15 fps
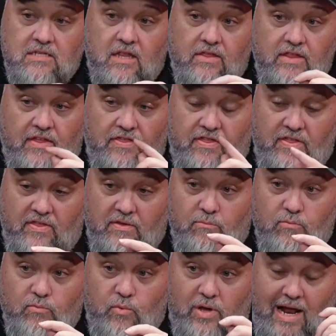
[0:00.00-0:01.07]
the
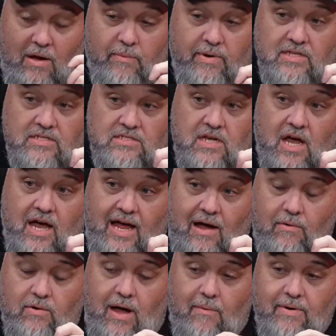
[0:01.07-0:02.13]
when I went and saw
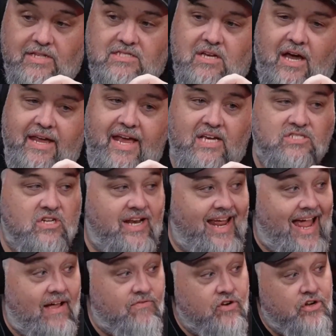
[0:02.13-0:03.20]
it yesterday
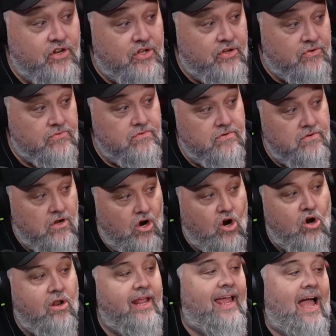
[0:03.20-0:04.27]
afternoon,
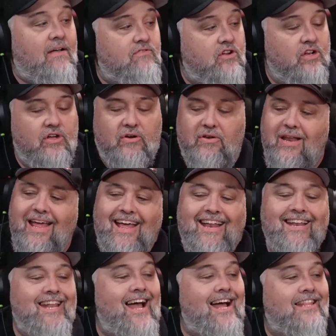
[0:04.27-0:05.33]
early afternoon,
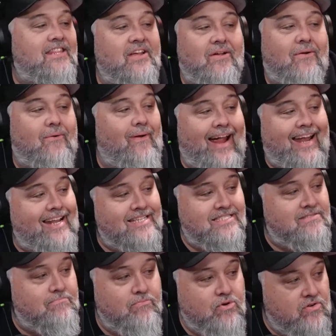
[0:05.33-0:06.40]
not the
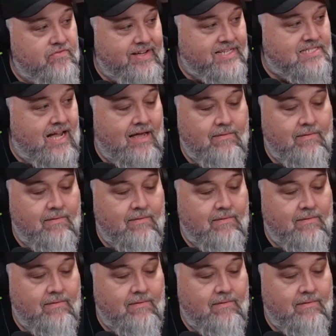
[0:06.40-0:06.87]
greatest movie time.